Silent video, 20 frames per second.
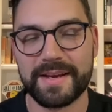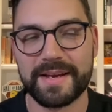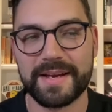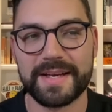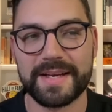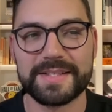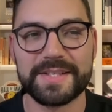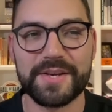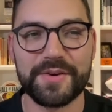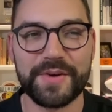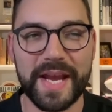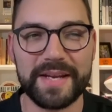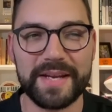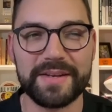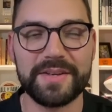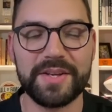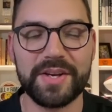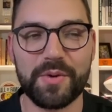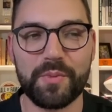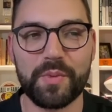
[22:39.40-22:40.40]
and say, okay,
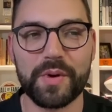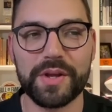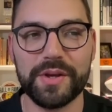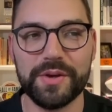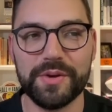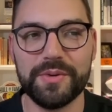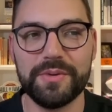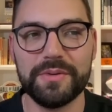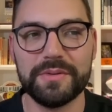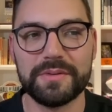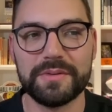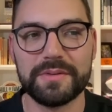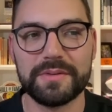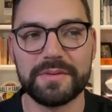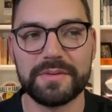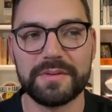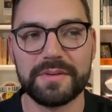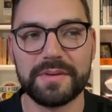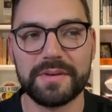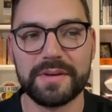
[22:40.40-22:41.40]
you know,
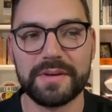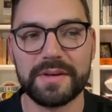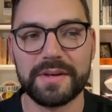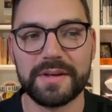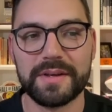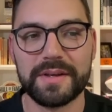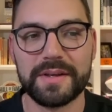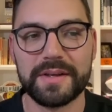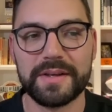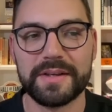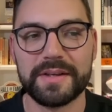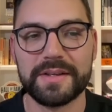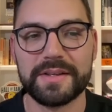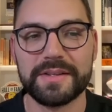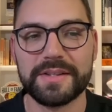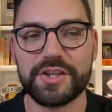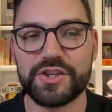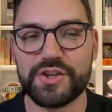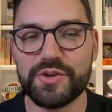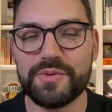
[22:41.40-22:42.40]

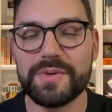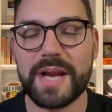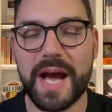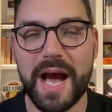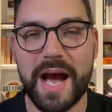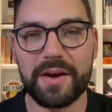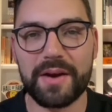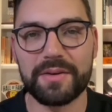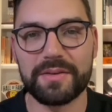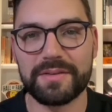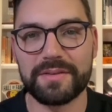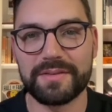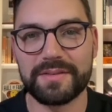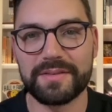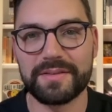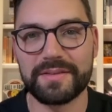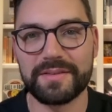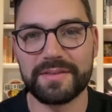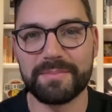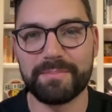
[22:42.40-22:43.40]
did you not
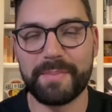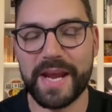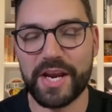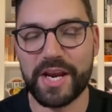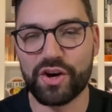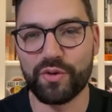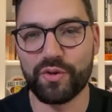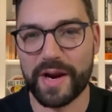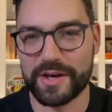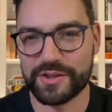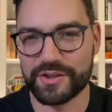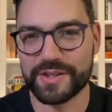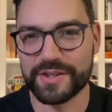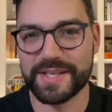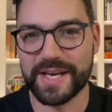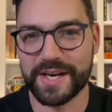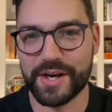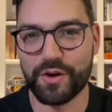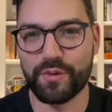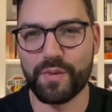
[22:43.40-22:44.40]
make corrections
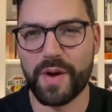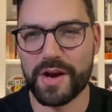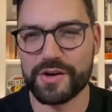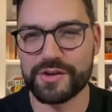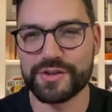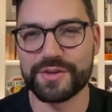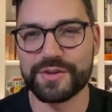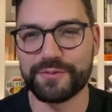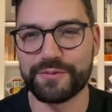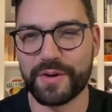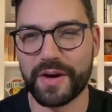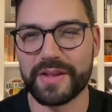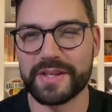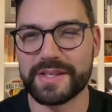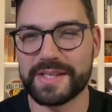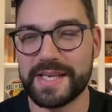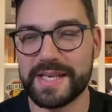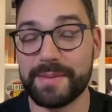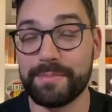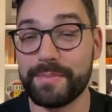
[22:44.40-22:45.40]
on Aaron Rodgers in front of
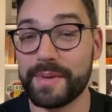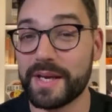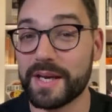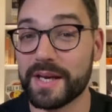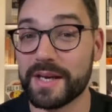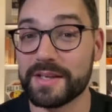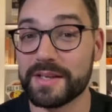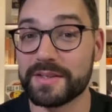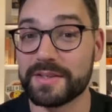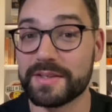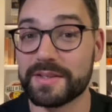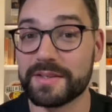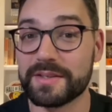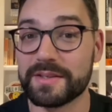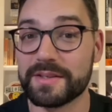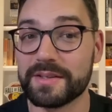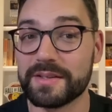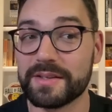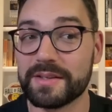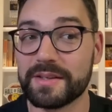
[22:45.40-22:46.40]
the team because
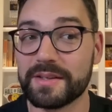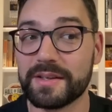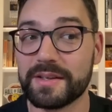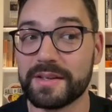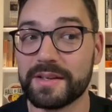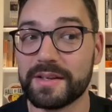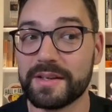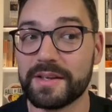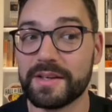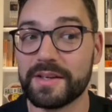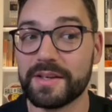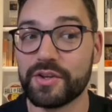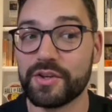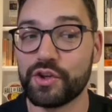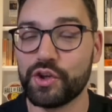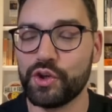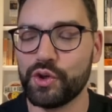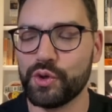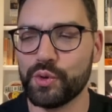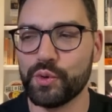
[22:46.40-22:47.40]

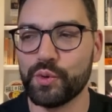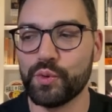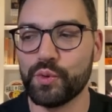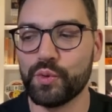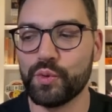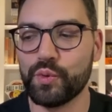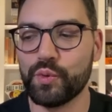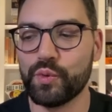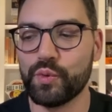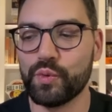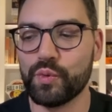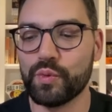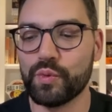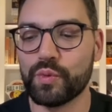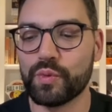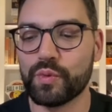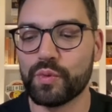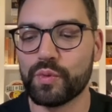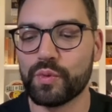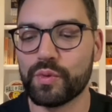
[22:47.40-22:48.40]
you
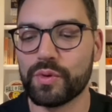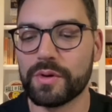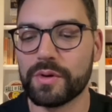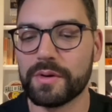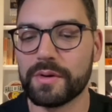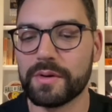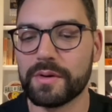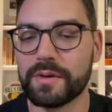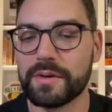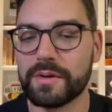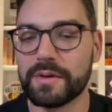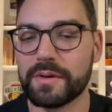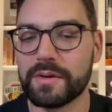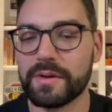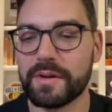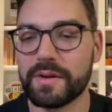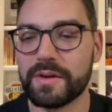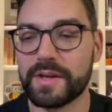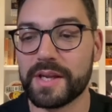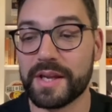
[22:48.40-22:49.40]

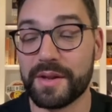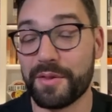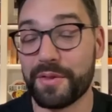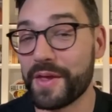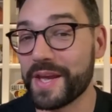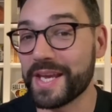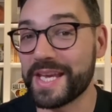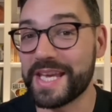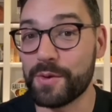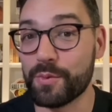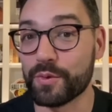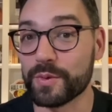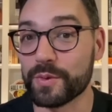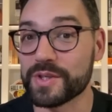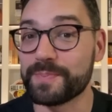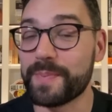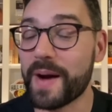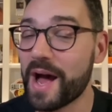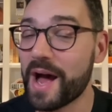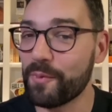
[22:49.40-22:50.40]
didn't think he would
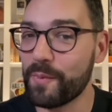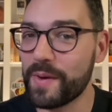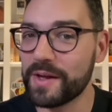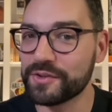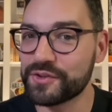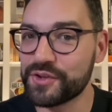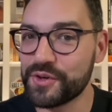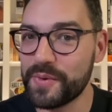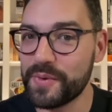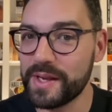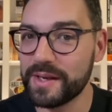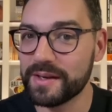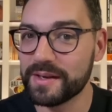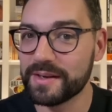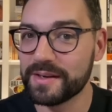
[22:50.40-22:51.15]
respond well to it?